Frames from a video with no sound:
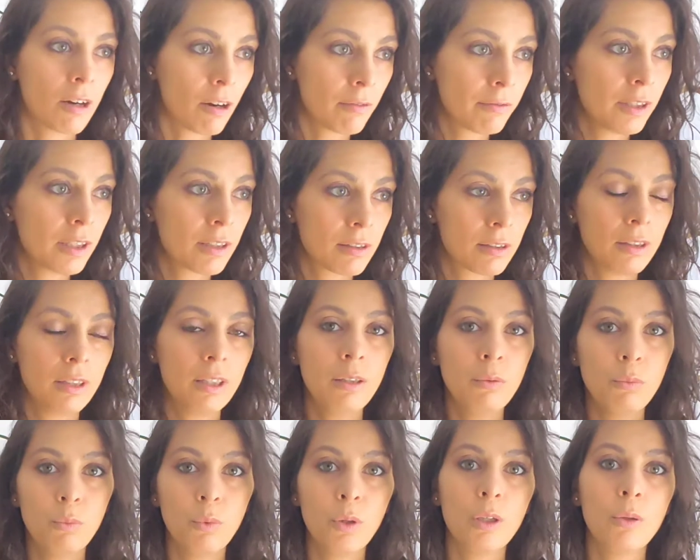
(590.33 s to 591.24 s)
And
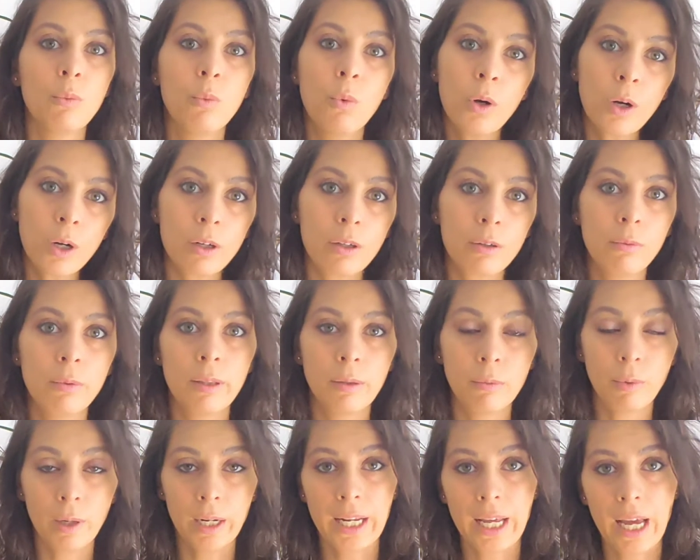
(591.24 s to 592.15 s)
obviously we work
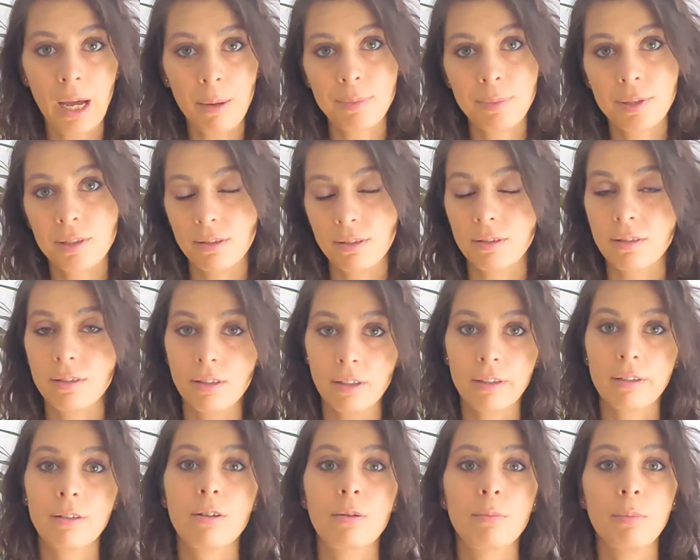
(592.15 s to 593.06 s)
with what happens
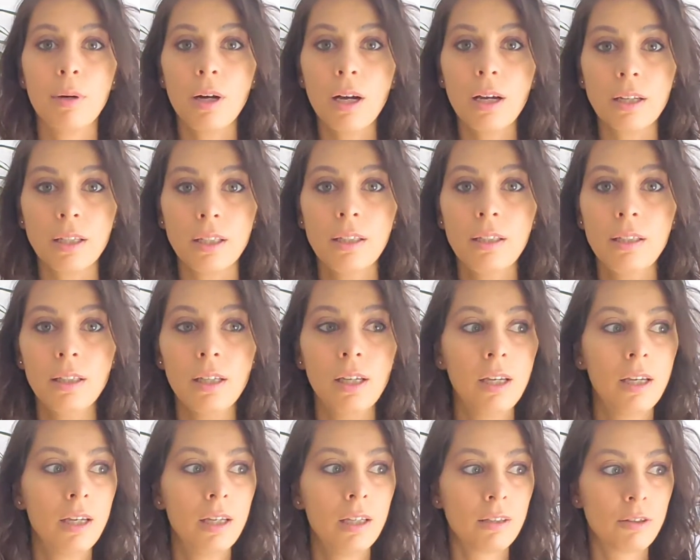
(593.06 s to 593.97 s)
inside our body
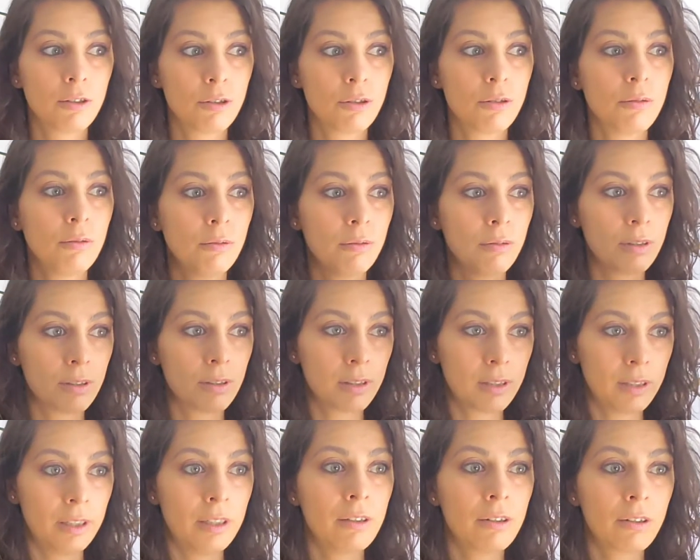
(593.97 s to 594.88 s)
to
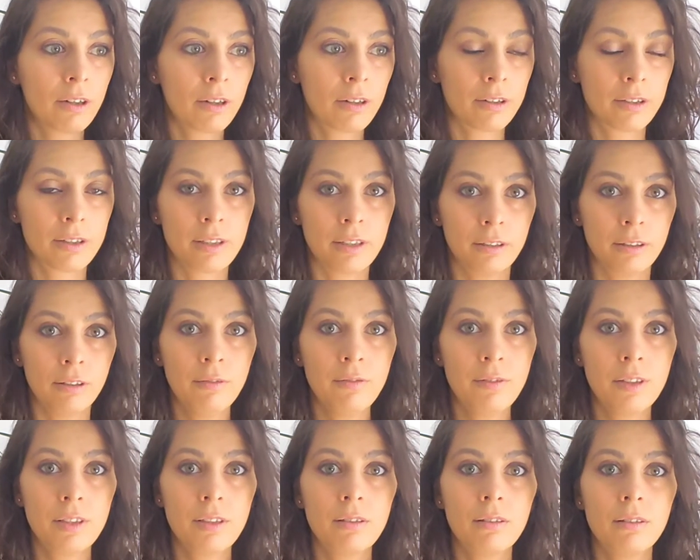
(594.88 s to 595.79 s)
steer
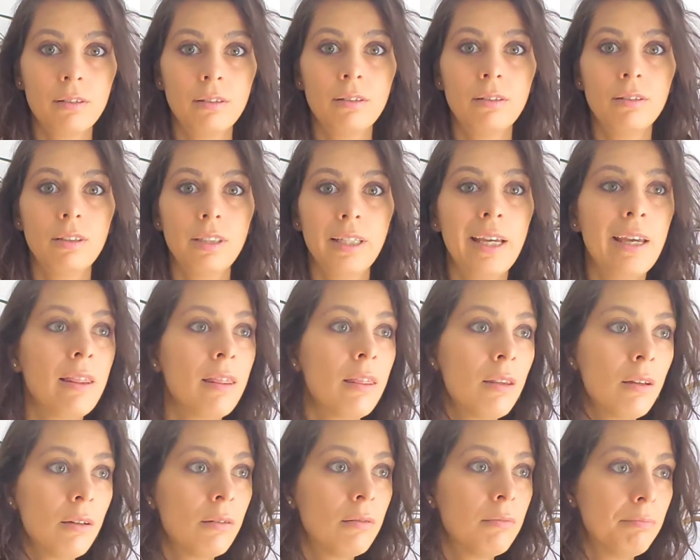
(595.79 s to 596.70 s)
ourselves
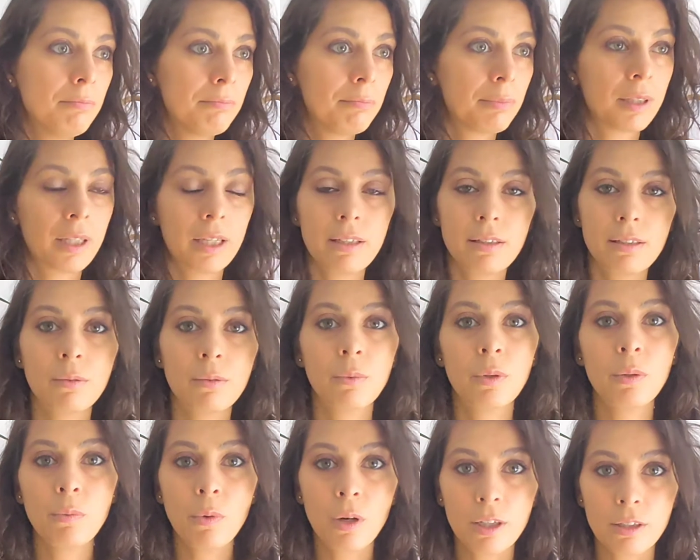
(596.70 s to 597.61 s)
in the place
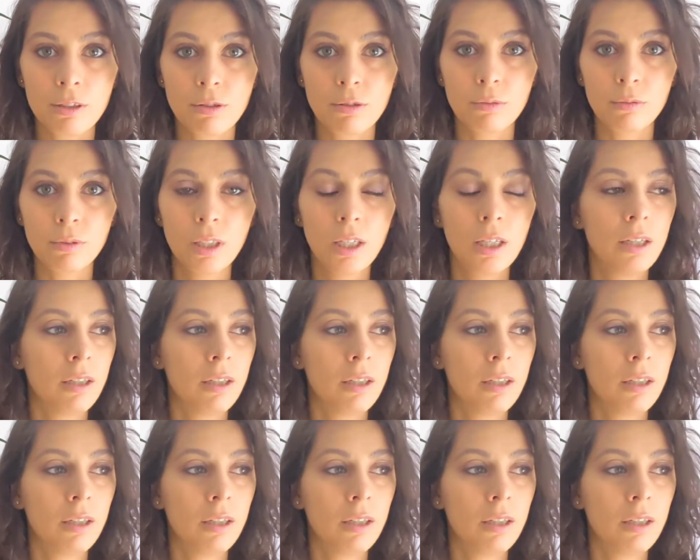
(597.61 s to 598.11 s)
that we want to.